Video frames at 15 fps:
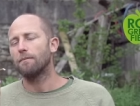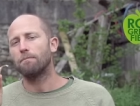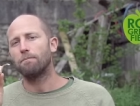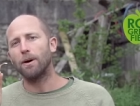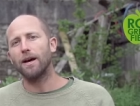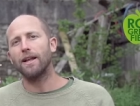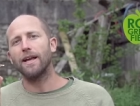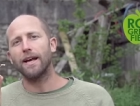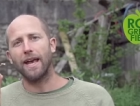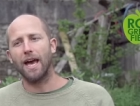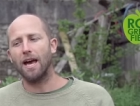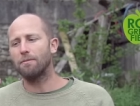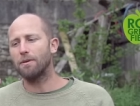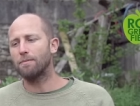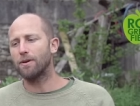but it
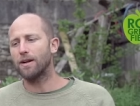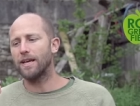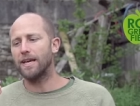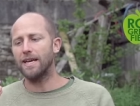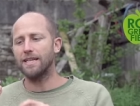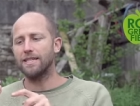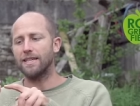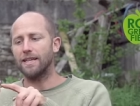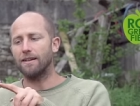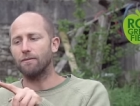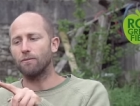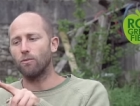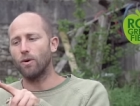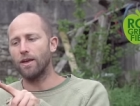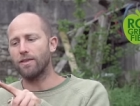can be pretty easy.
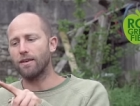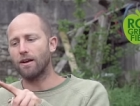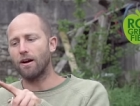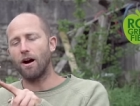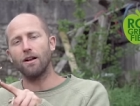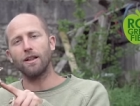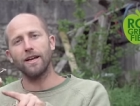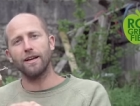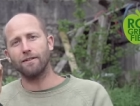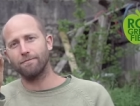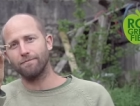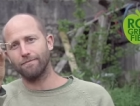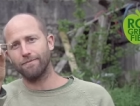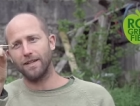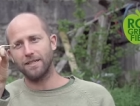With garlic,
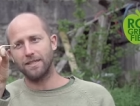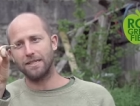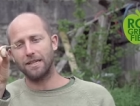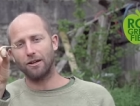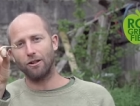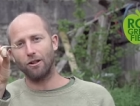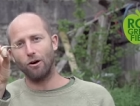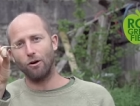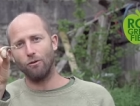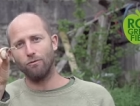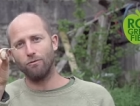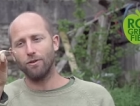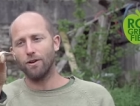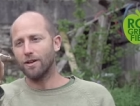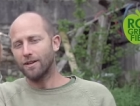this is a
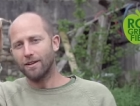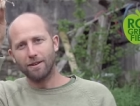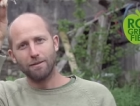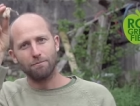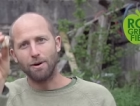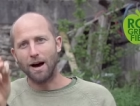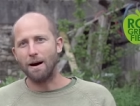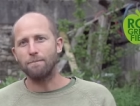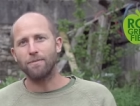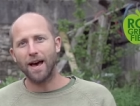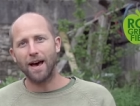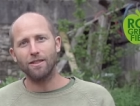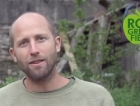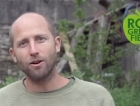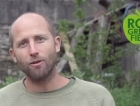clove, pop
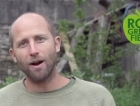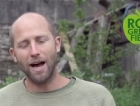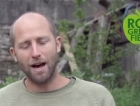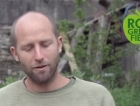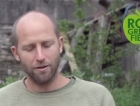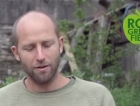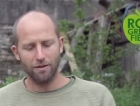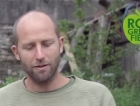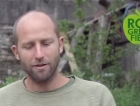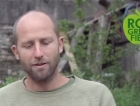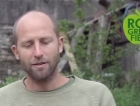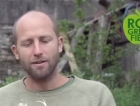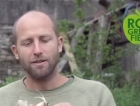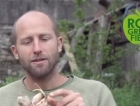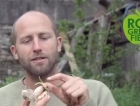that in the ground,
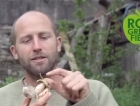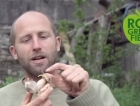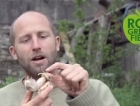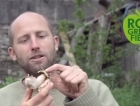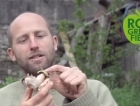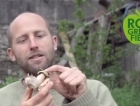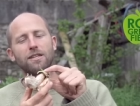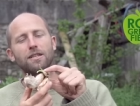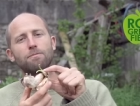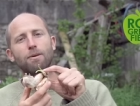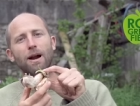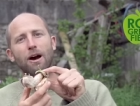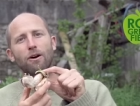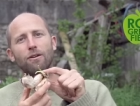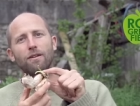starts to
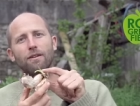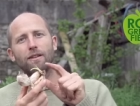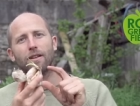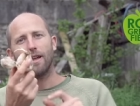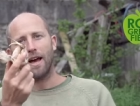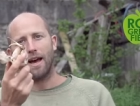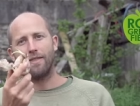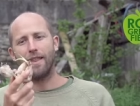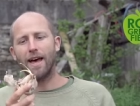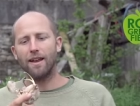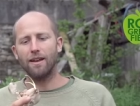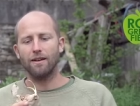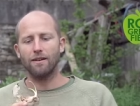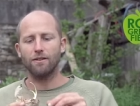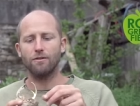sprout, and
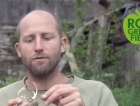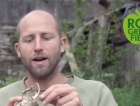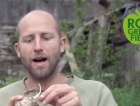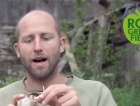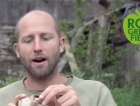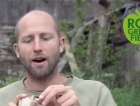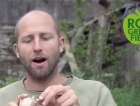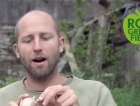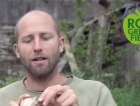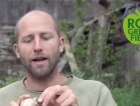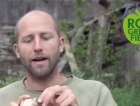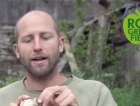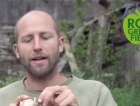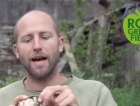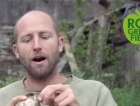then you've got
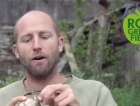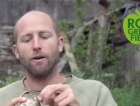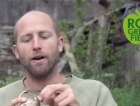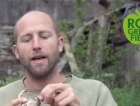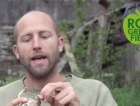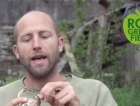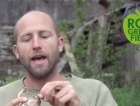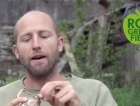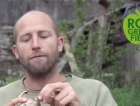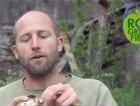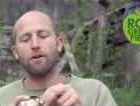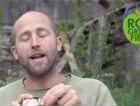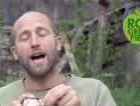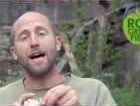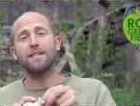garlic. Now, if
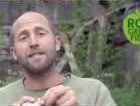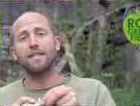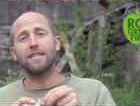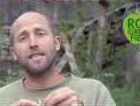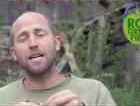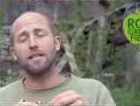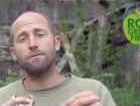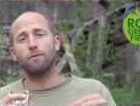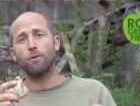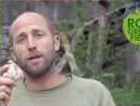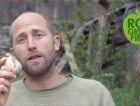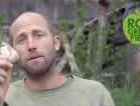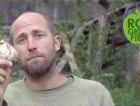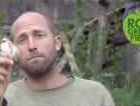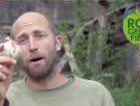you're not successful
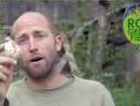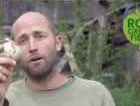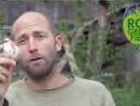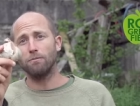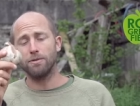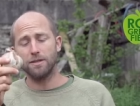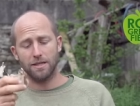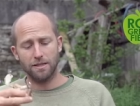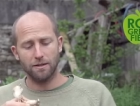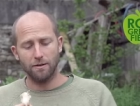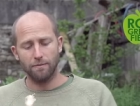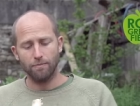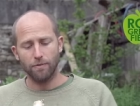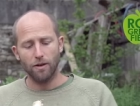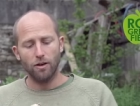with the bulbs,
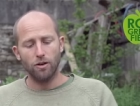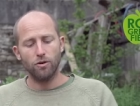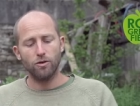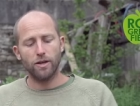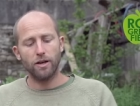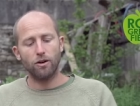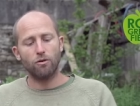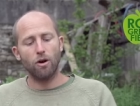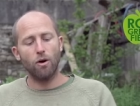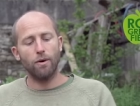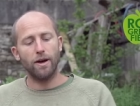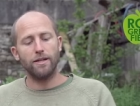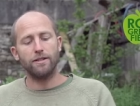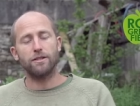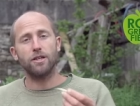you can grow
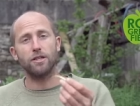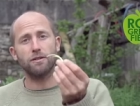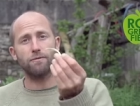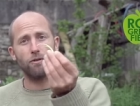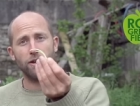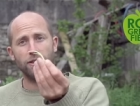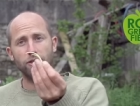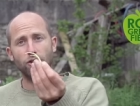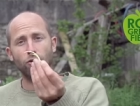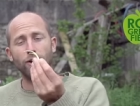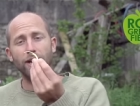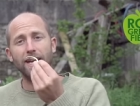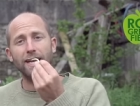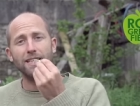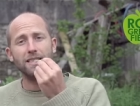it just for its
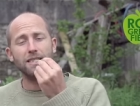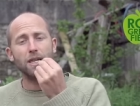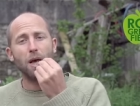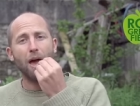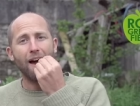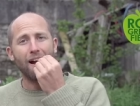greens,